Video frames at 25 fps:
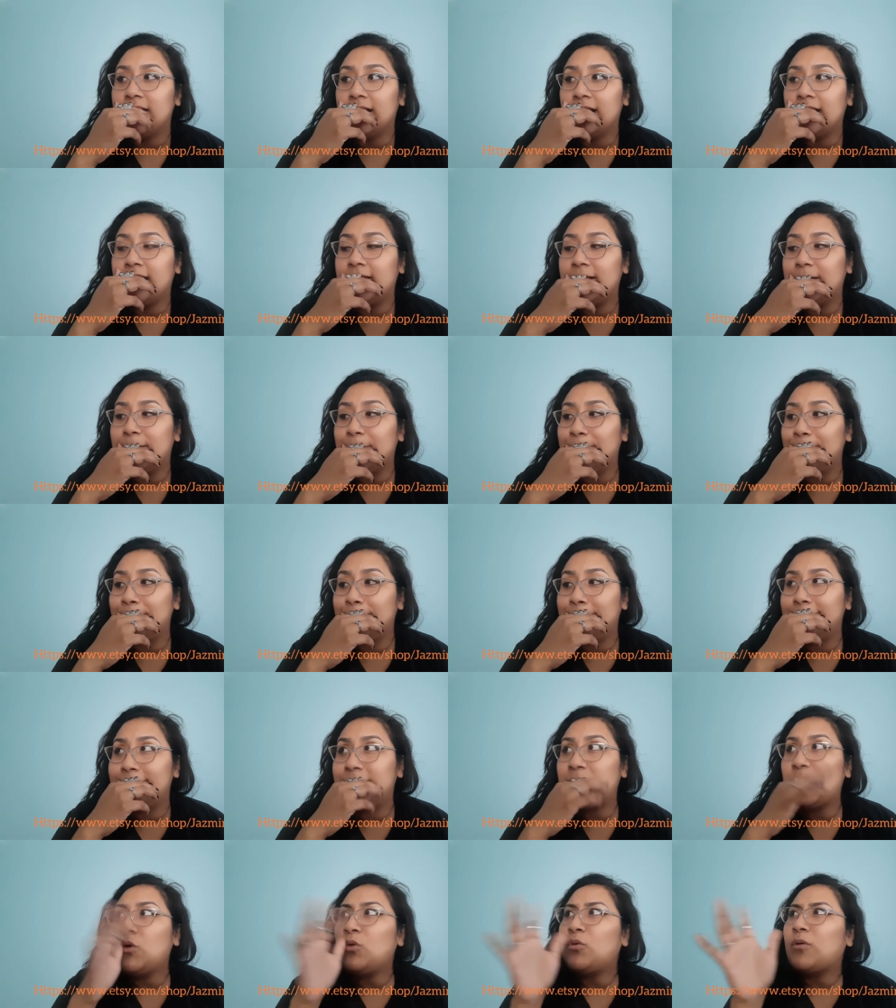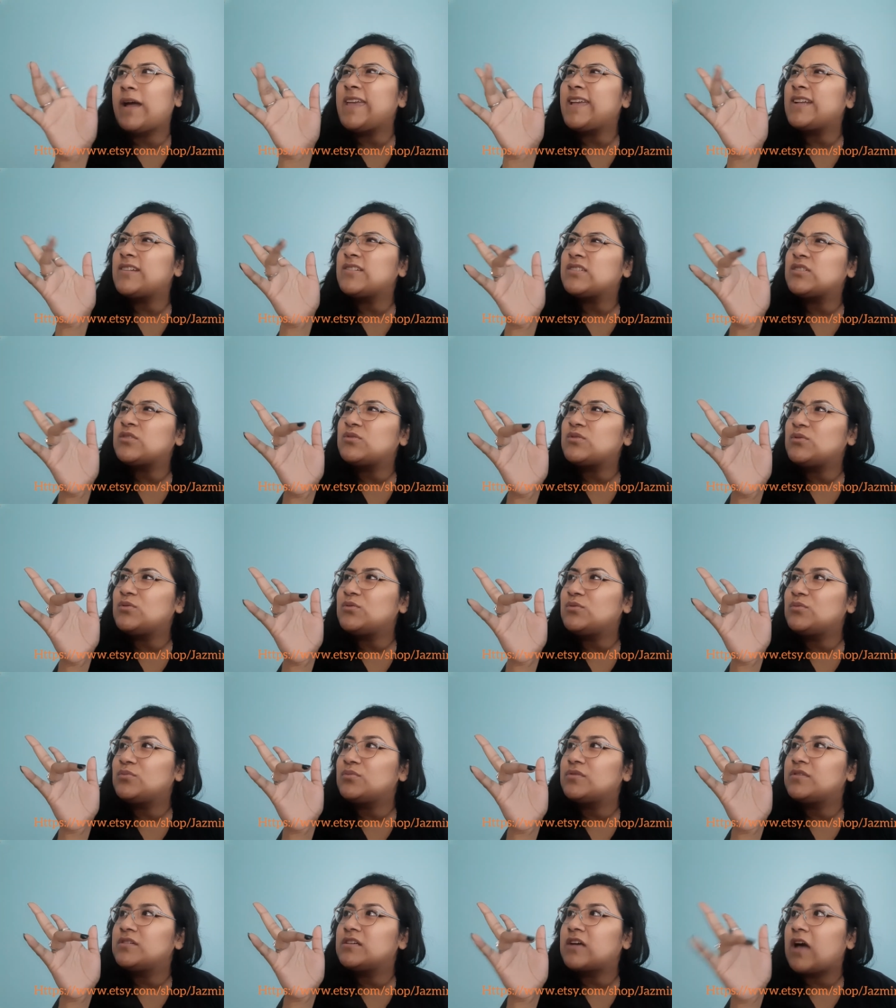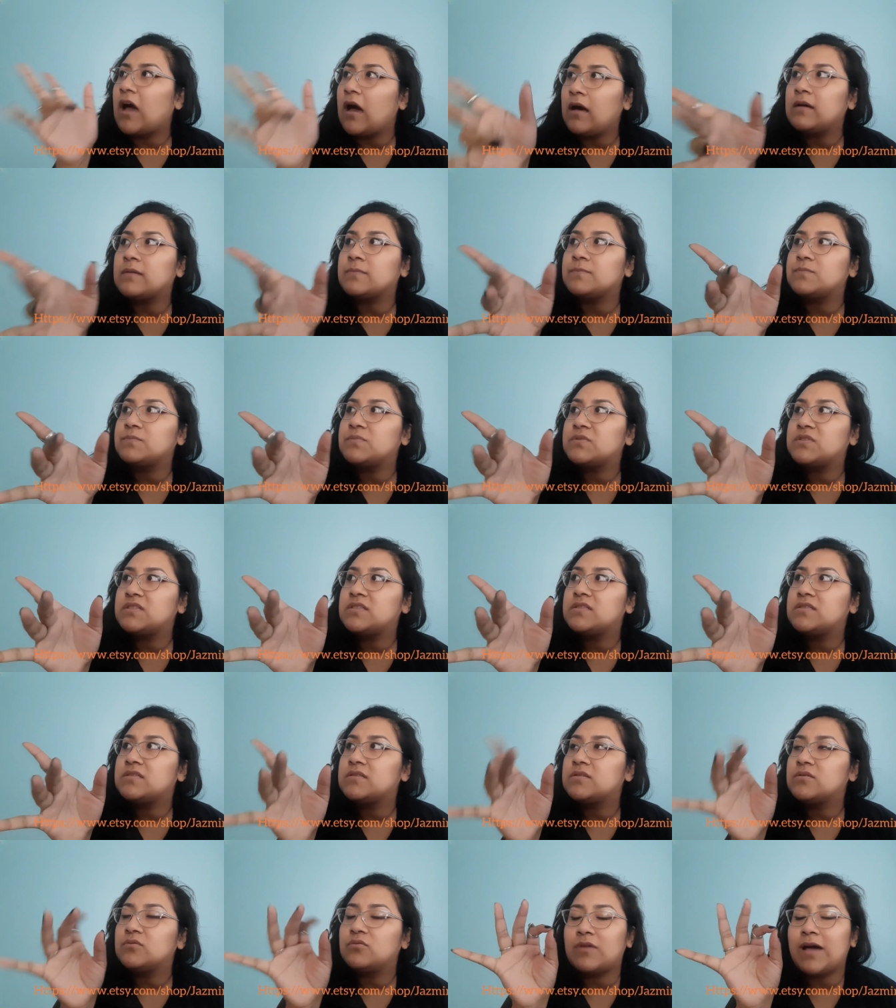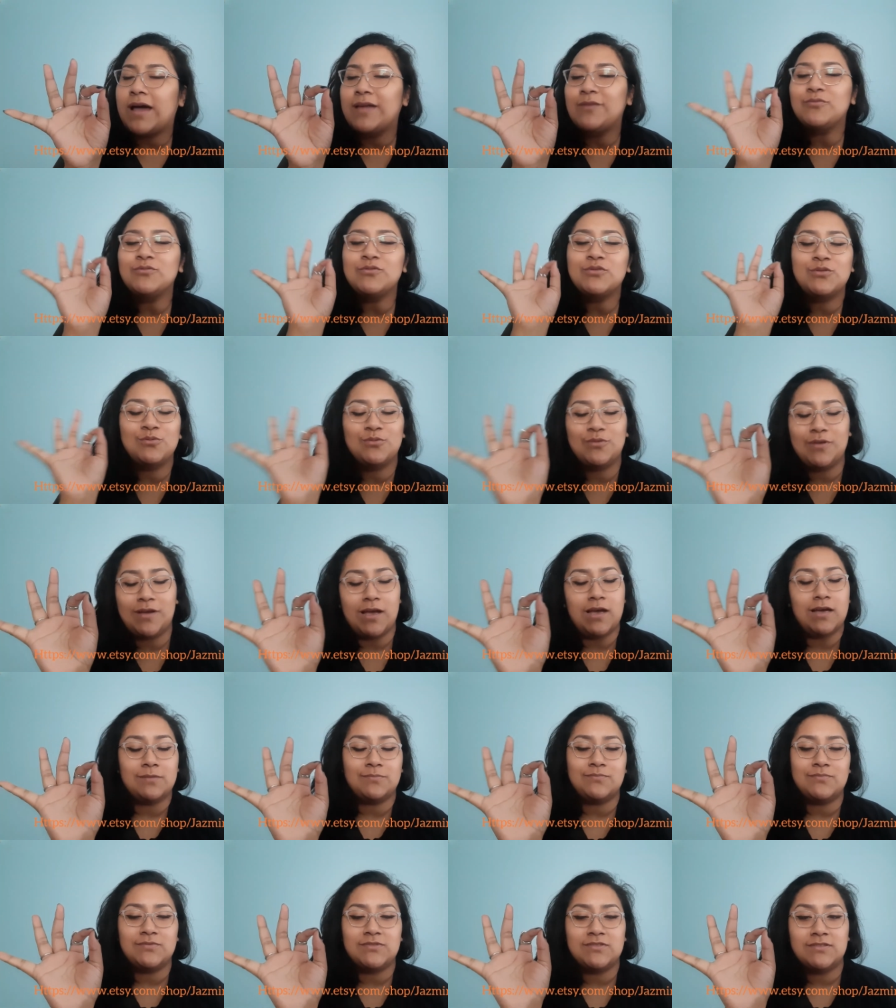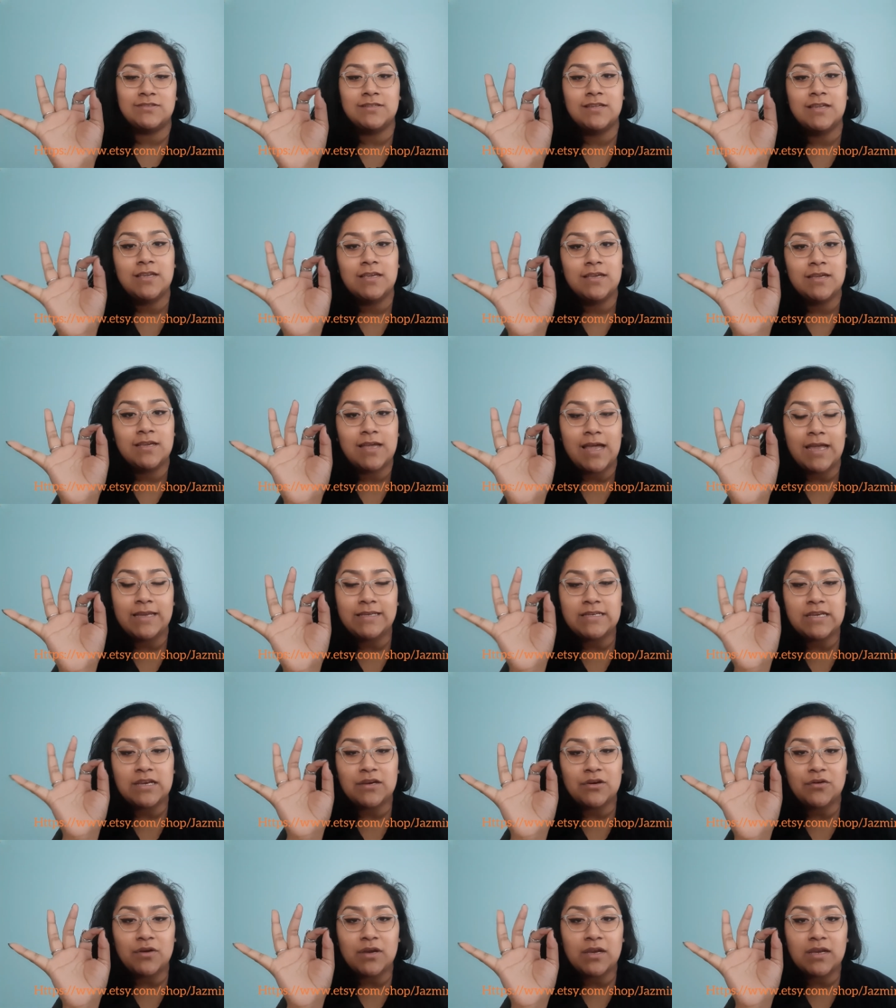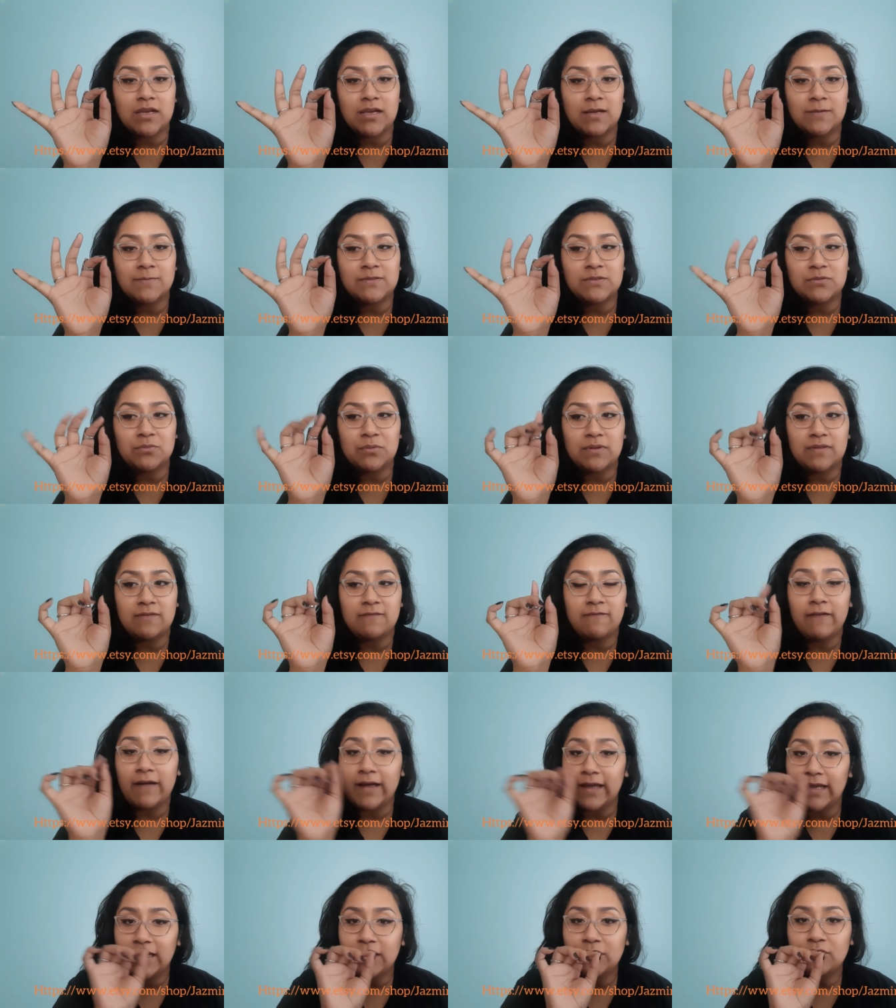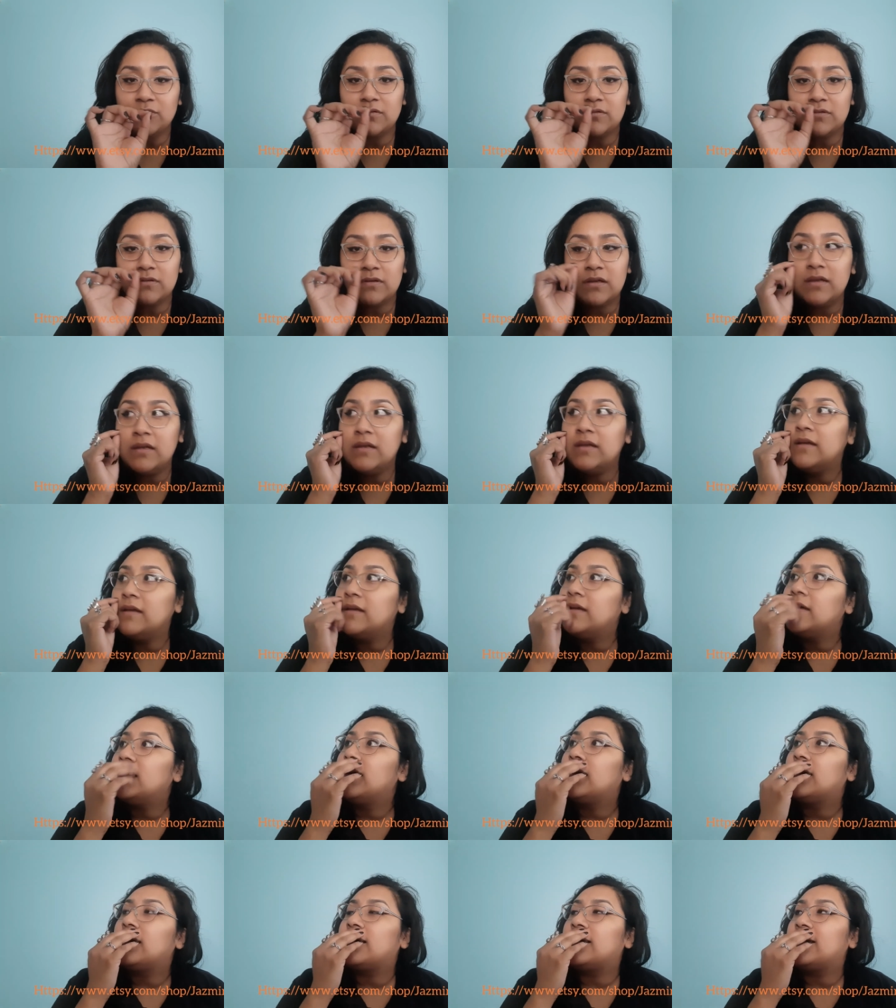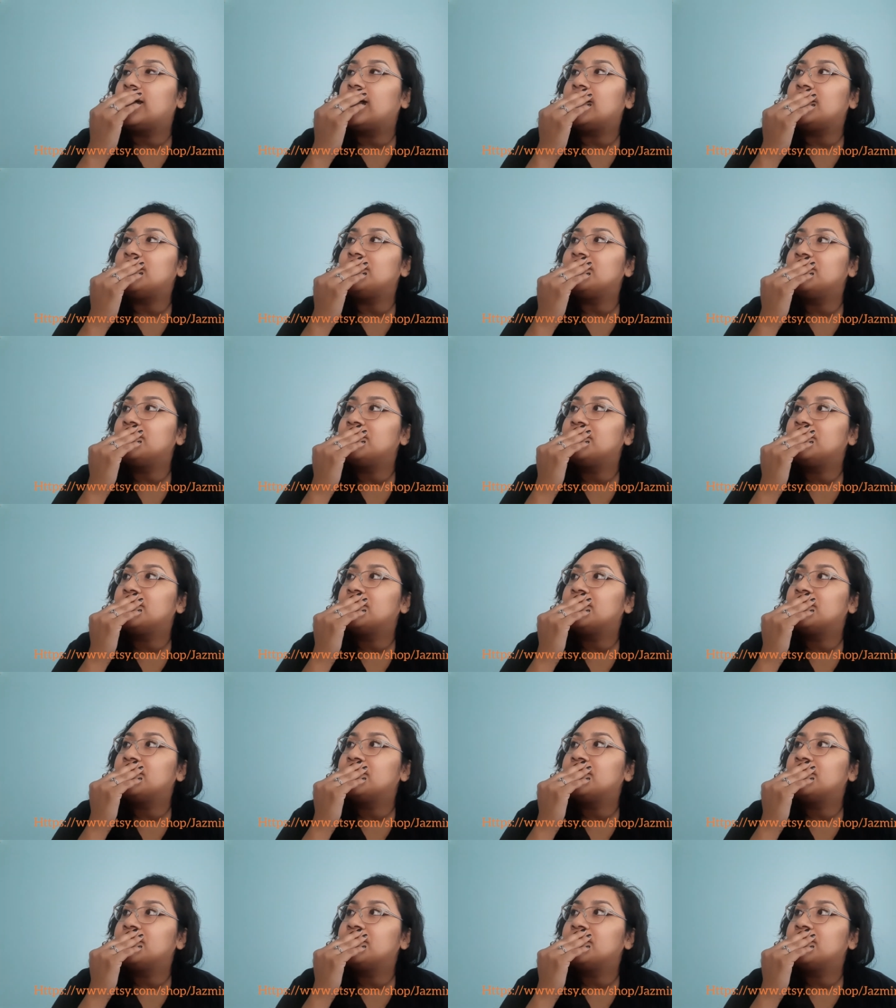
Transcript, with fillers: Um, oh, I also do cups. Well, I don't do cups. I decorate cups with vinyl. Um,